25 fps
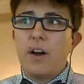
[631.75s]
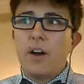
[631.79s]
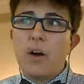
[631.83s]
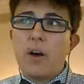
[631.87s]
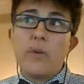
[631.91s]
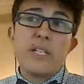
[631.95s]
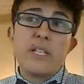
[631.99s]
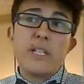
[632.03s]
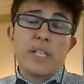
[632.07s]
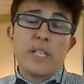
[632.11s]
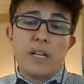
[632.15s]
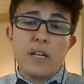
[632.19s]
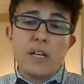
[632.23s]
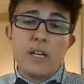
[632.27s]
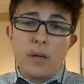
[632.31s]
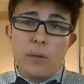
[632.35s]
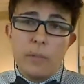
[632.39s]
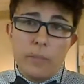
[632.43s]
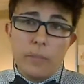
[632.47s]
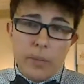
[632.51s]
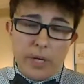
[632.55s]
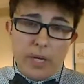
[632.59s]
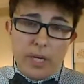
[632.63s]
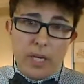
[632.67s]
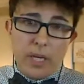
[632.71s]
always ended
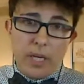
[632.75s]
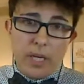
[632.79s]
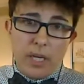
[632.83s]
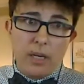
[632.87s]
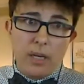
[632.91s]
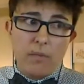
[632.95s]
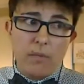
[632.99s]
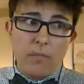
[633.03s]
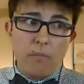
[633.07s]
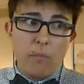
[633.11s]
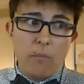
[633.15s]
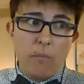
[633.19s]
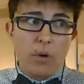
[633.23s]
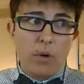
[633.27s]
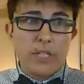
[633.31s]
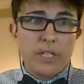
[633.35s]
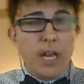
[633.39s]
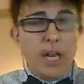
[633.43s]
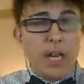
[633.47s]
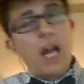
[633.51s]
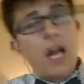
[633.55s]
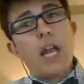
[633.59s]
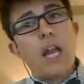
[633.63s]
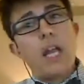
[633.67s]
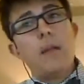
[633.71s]
up being more
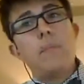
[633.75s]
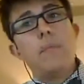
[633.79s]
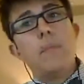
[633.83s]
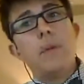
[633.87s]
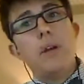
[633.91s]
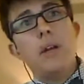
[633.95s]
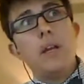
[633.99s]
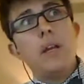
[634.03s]
time